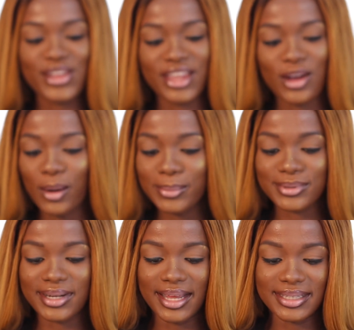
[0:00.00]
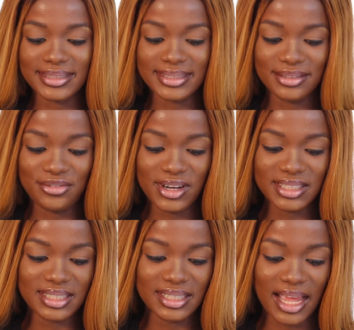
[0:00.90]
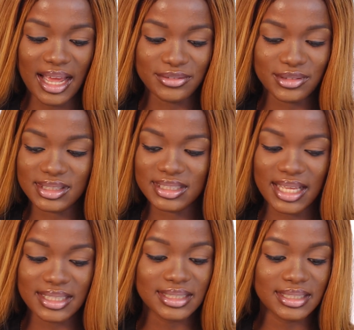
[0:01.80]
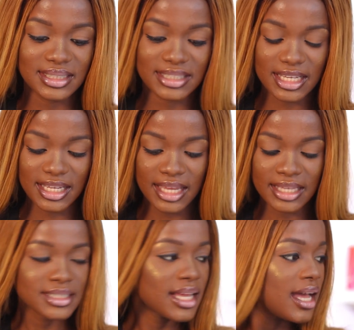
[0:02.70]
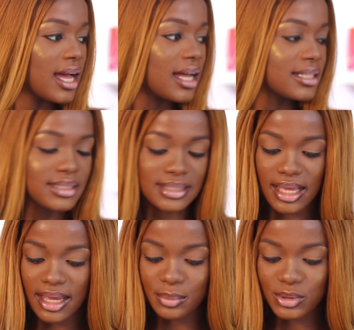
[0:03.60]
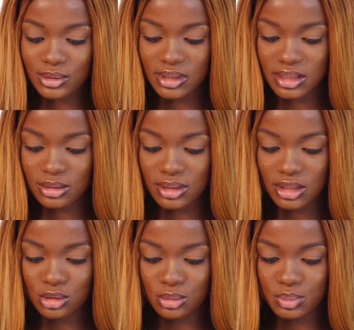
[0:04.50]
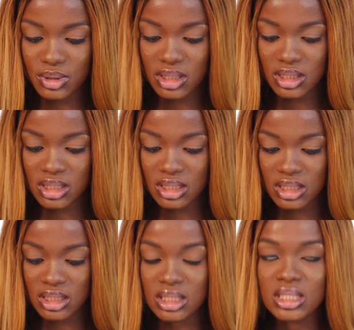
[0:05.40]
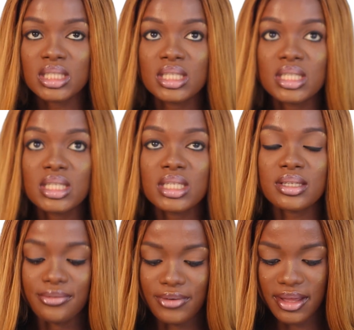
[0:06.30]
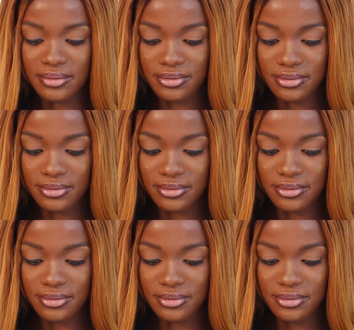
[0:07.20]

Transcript: it comes on, and the first thing I have to set the date and time. What's today's date? Today should be 5.